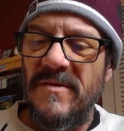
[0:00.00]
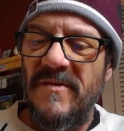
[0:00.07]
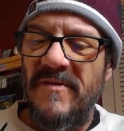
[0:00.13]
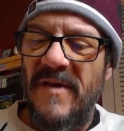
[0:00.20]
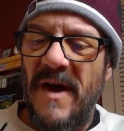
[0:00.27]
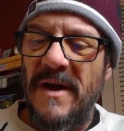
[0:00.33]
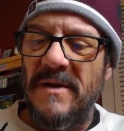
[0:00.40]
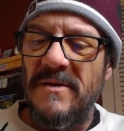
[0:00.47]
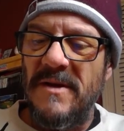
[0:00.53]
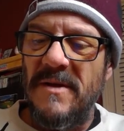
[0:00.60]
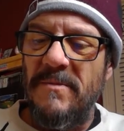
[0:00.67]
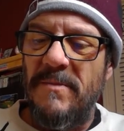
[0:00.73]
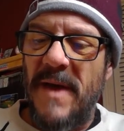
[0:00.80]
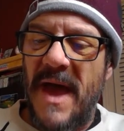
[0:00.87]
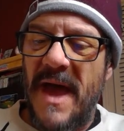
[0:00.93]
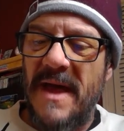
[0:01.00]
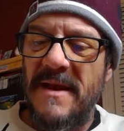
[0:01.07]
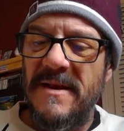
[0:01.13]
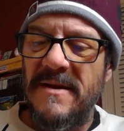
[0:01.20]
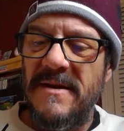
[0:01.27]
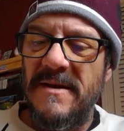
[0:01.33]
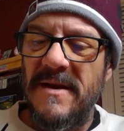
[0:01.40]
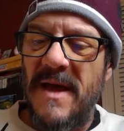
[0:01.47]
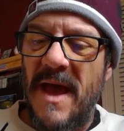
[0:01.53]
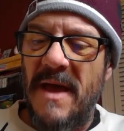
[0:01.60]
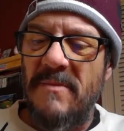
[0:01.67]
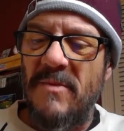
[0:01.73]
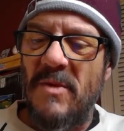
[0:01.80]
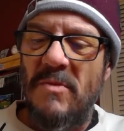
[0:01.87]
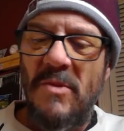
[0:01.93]
Final at bat
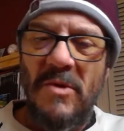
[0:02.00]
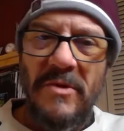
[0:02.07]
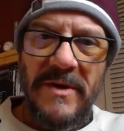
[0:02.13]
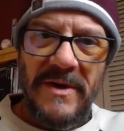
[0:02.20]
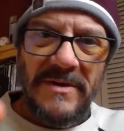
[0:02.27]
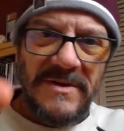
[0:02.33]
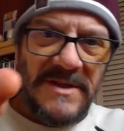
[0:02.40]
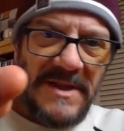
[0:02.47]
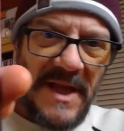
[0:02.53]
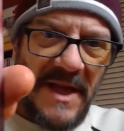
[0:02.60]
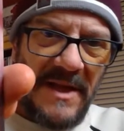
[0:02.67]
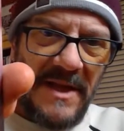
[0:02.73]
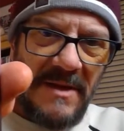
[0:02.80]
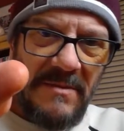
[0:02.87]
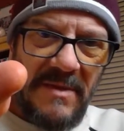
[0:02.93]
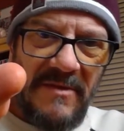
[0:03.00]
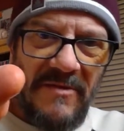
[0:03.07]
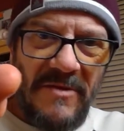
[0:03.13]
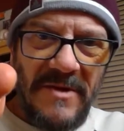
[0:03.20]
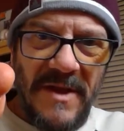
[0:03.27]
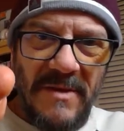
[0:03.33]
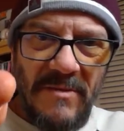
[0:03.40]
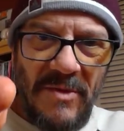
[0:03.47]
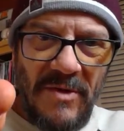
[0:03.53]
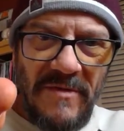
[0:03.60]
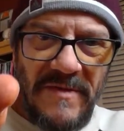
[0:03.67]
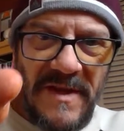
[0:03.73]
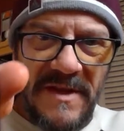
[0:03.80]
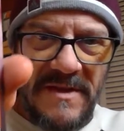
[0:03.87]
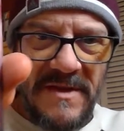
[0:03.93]
at Memorial Stadium before they
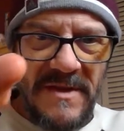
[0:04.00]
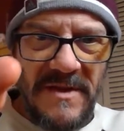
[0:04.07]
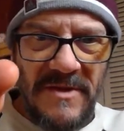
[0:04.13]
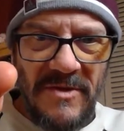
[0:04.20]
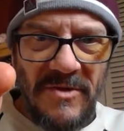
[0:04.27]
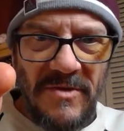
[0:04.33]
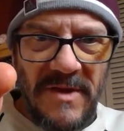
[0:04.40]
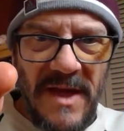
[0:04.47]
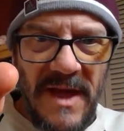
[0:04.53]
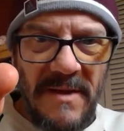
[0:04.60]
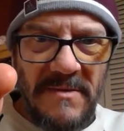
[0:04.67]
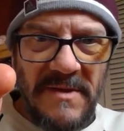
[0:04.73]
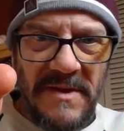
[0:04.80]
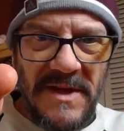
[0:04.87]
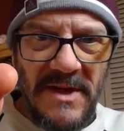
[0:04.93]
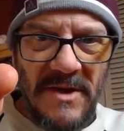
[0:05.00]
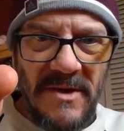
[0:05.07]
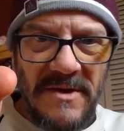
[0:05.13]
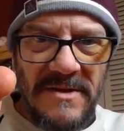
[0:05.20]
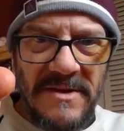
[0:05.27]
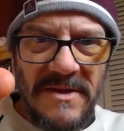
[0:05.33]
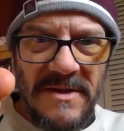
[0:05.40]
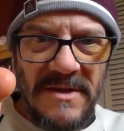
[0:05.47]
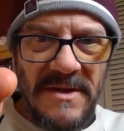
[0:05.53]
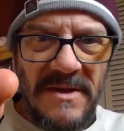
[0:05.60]
moved into the new Camden Yards.